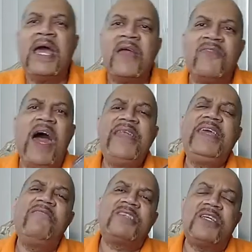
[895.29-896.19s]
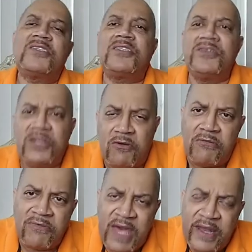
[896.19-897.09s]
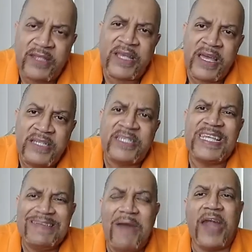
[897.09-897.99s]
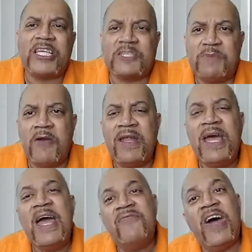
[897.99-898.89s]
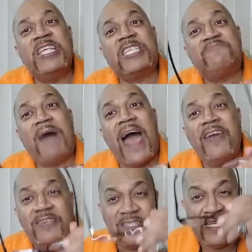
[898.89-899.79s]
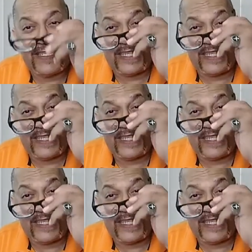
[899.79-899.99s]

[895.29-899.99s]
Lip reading: That gives us to know that is a demonic spirit that inspires these